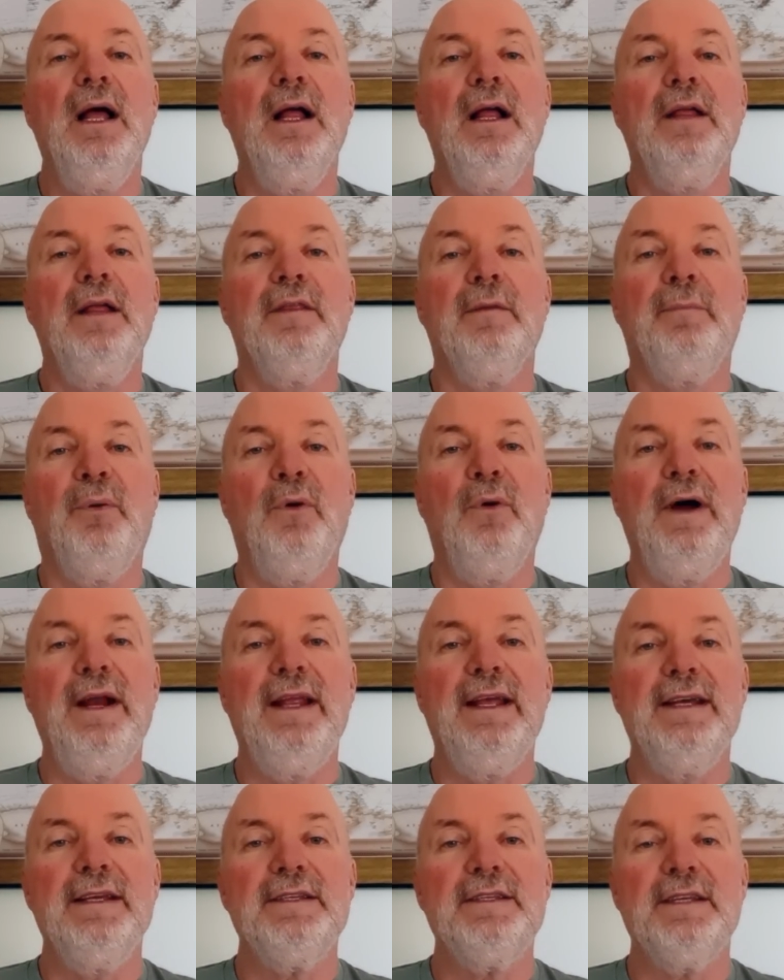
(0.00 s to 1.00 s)
the point
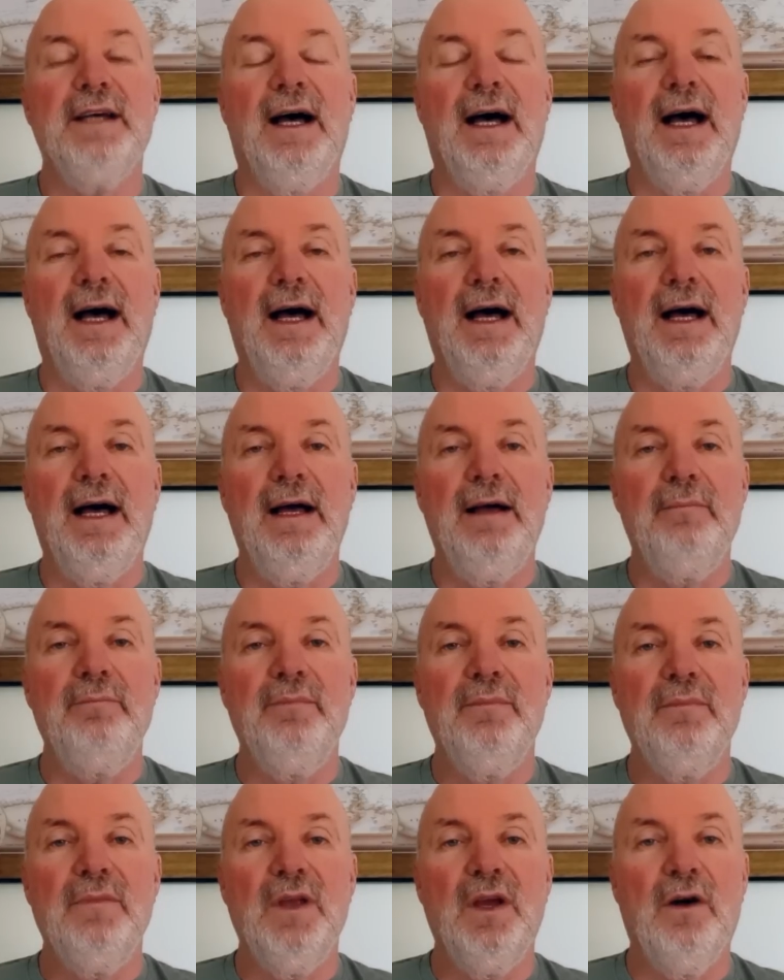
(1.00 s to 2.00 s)
is, uh,
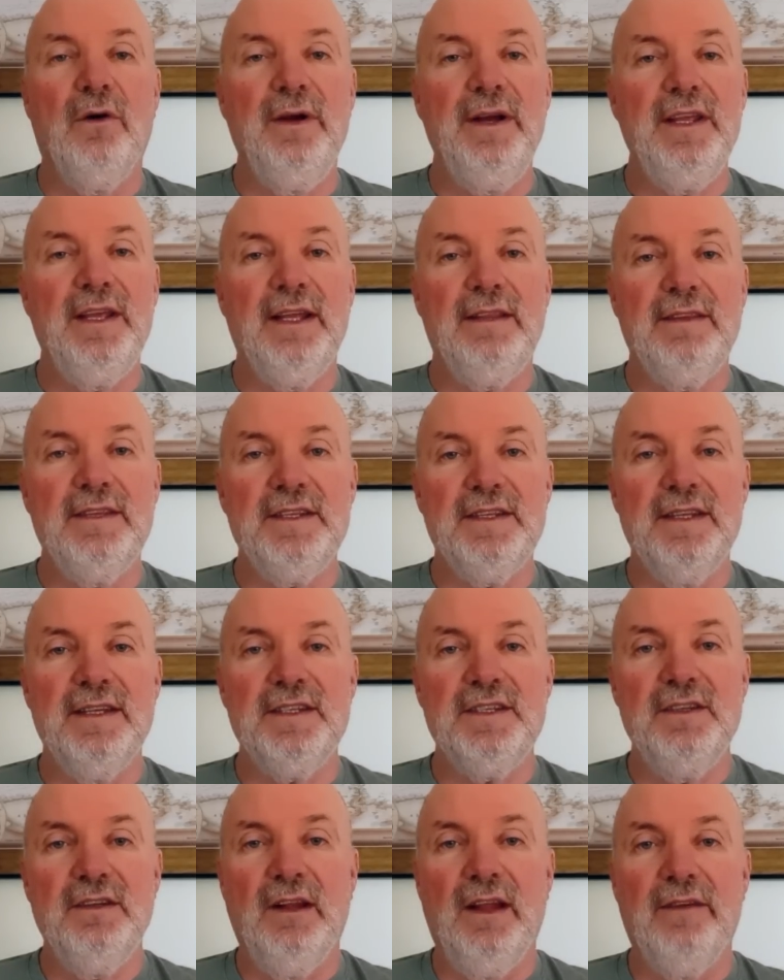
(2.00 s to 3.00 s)
you go and you get these
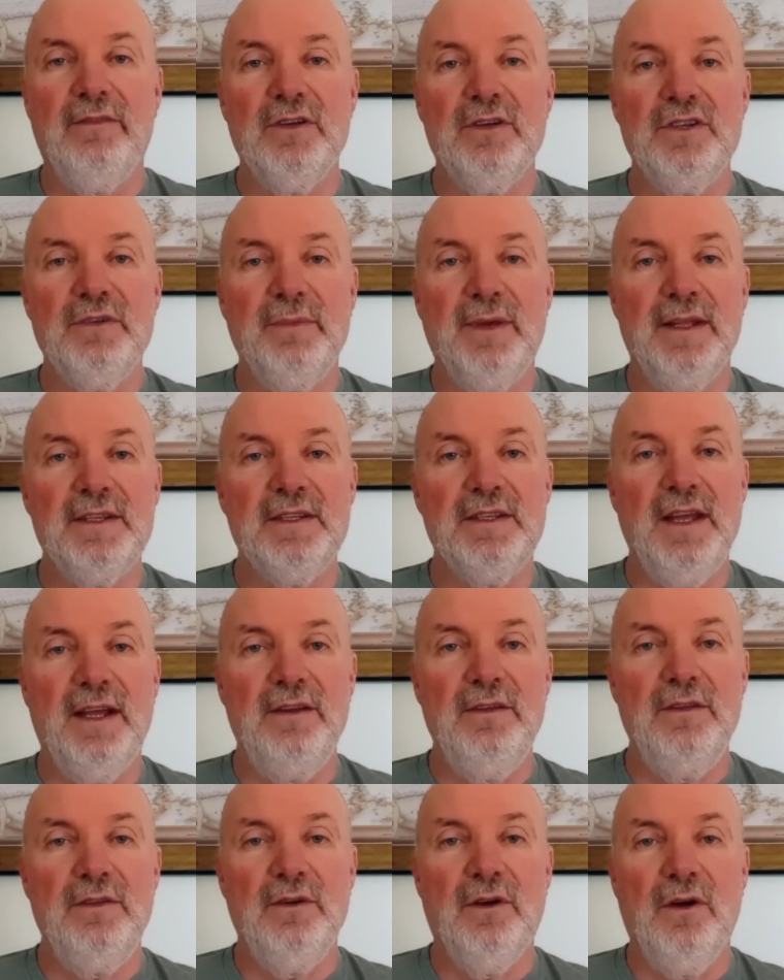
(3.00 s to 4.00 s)
things, you leverage them against that,
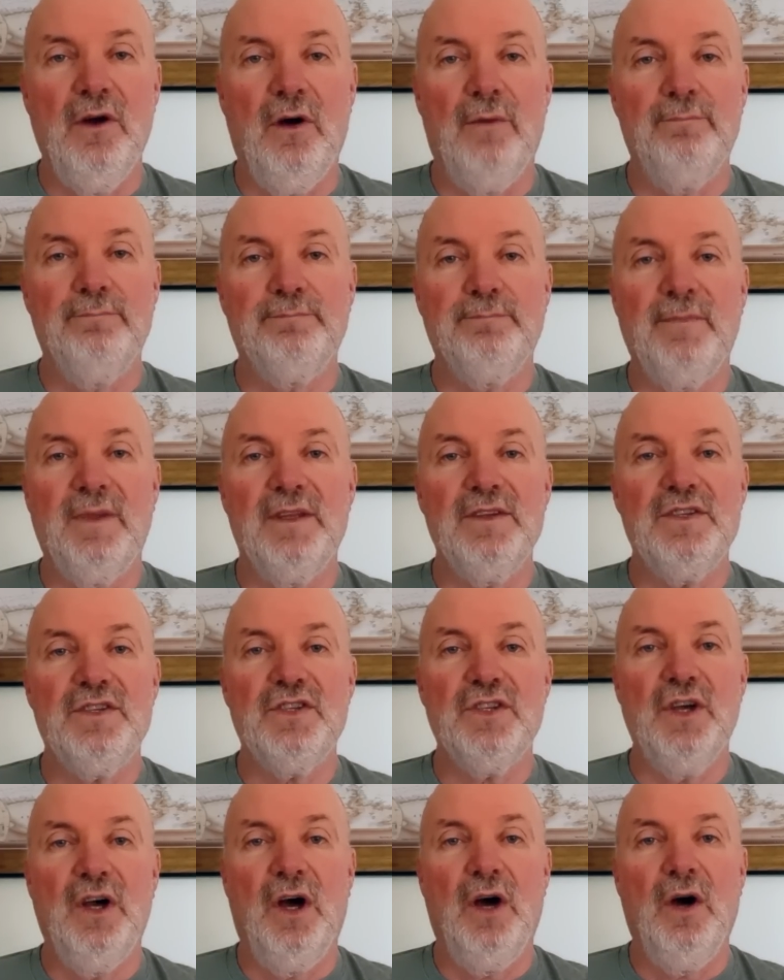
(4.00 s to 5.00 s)
your home.
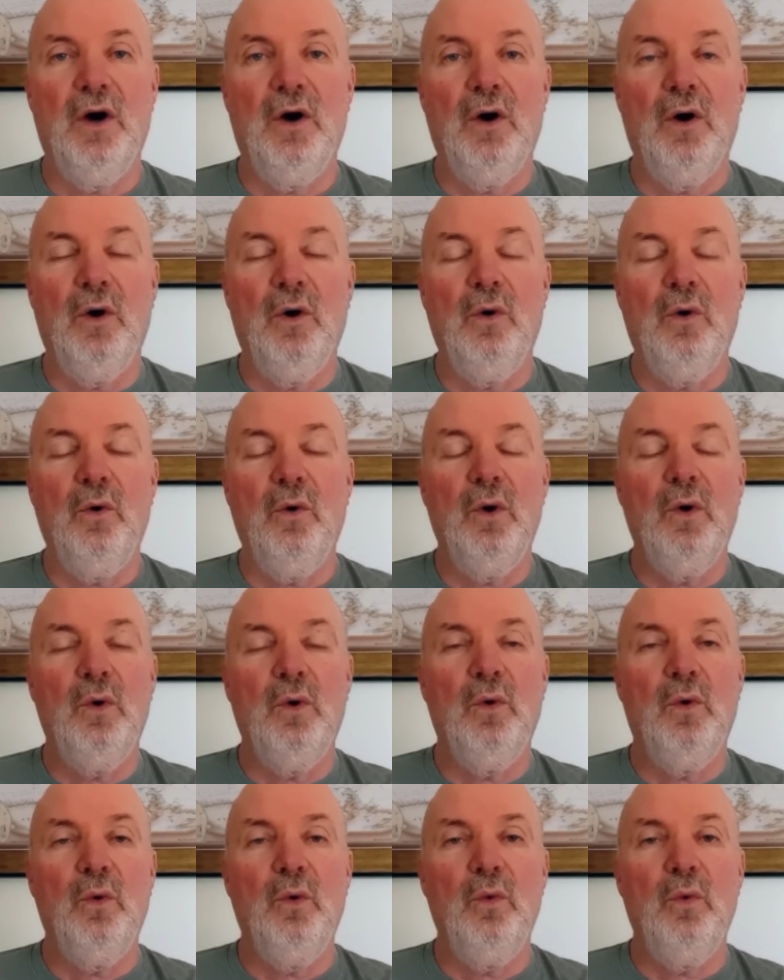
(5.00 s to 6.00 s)
So
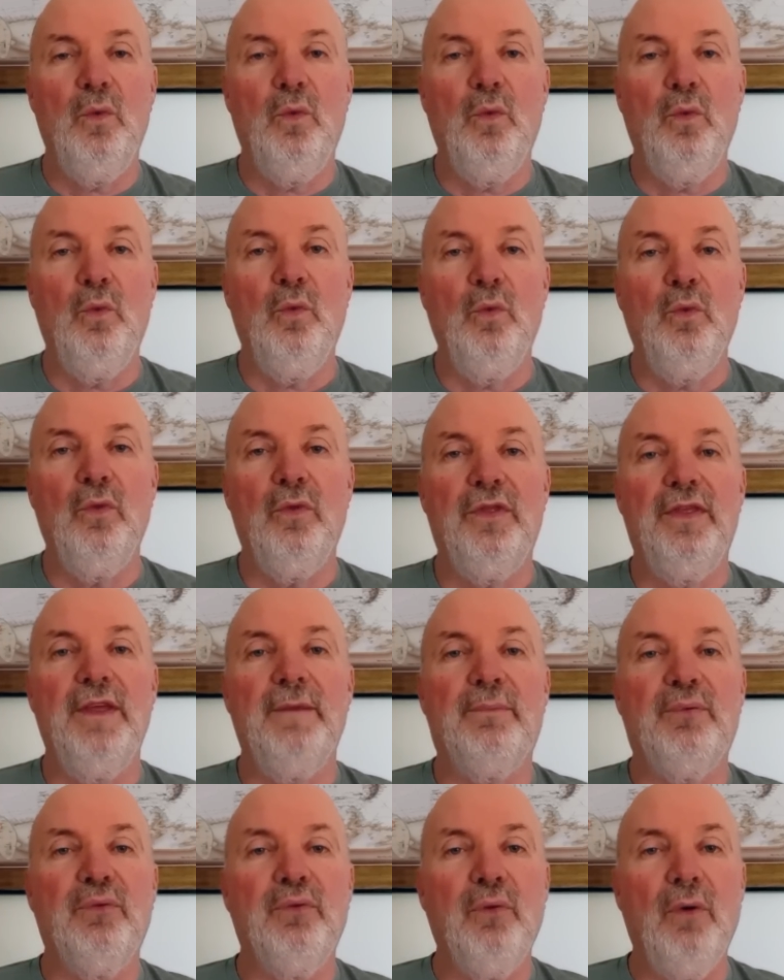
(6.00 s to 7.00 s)
the
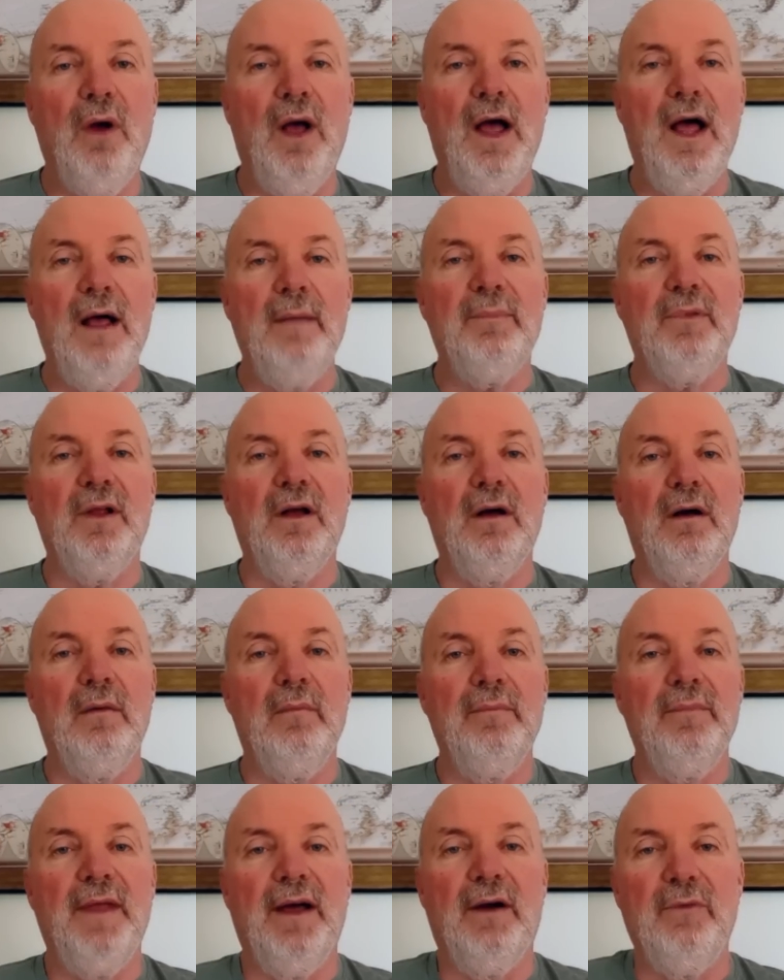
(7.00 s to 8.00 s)

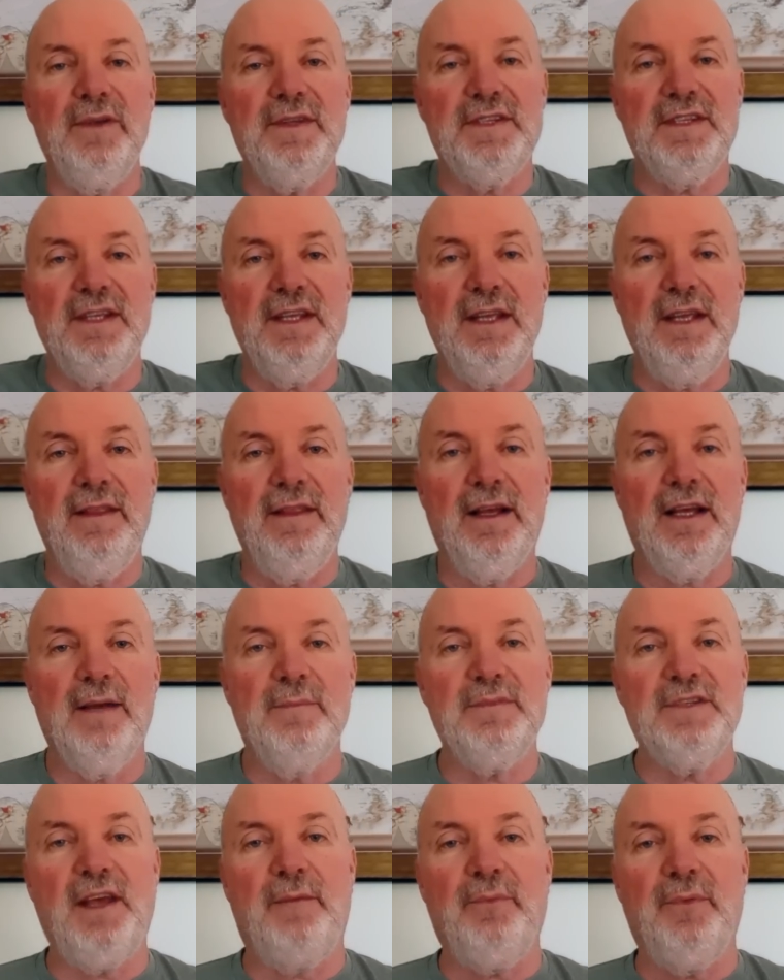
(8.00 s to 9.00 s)
problem that we see that
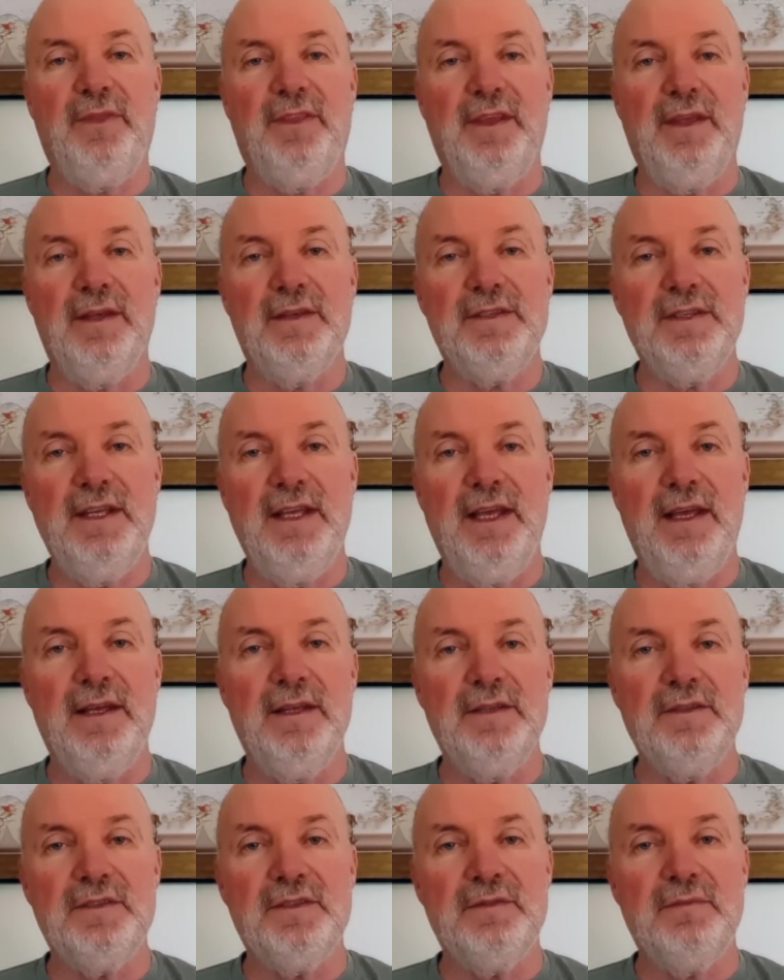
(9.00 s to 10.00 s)
comes up with this
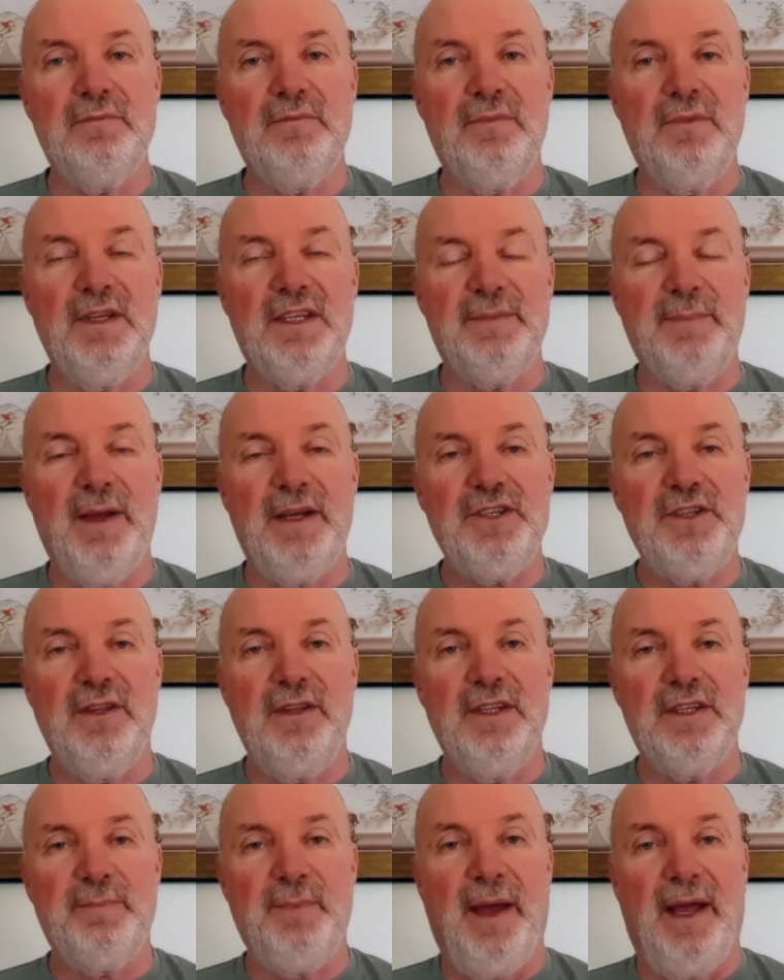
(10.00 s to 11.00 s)
is, especially
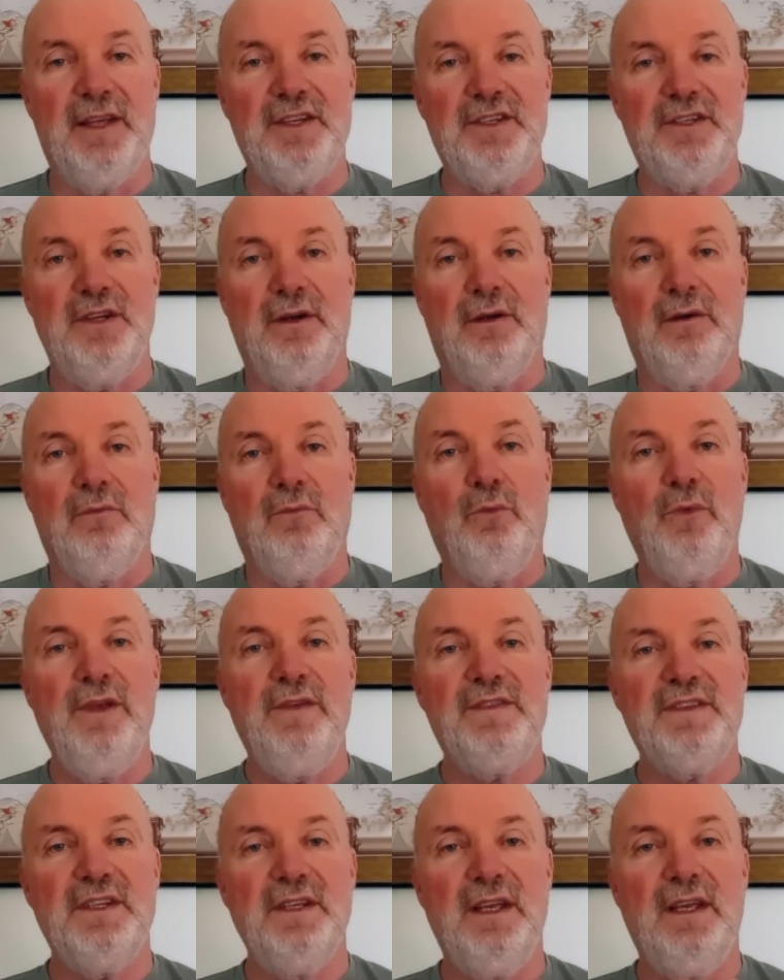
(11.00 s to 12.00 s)
this past year,
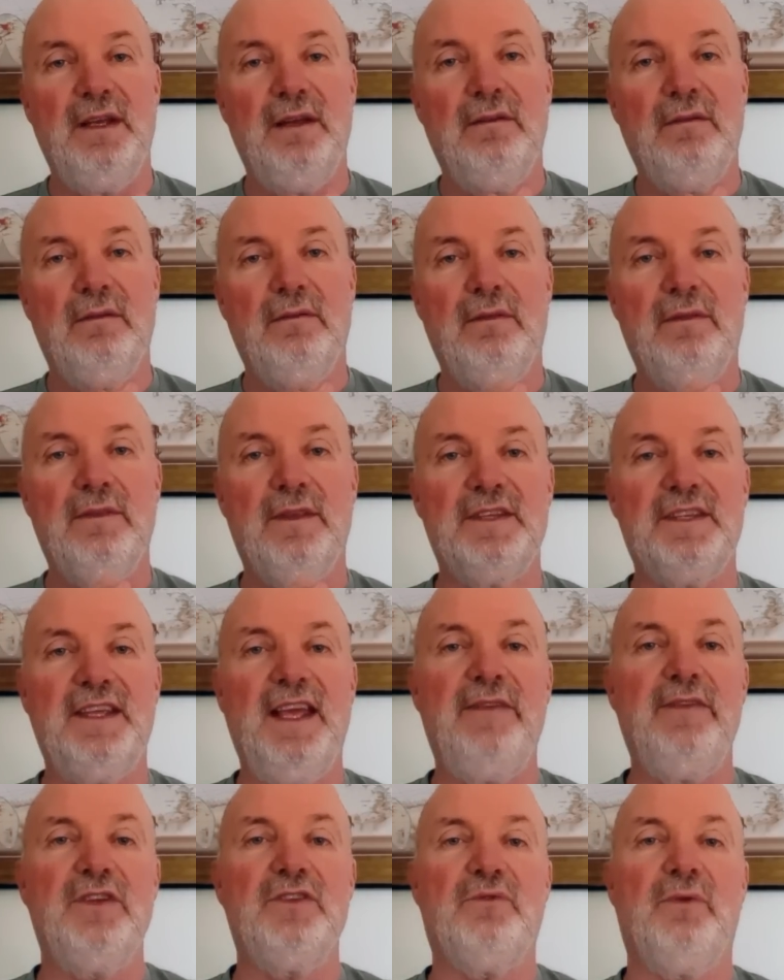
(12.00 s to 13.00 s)
we've seen the
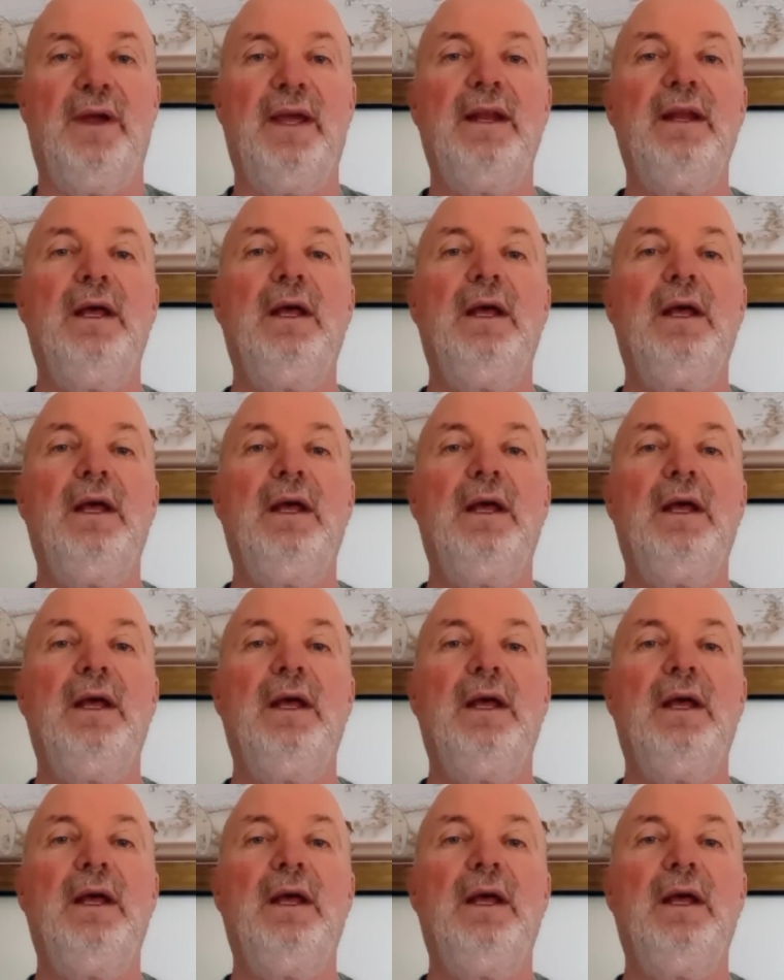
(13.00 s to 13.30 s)
savings rate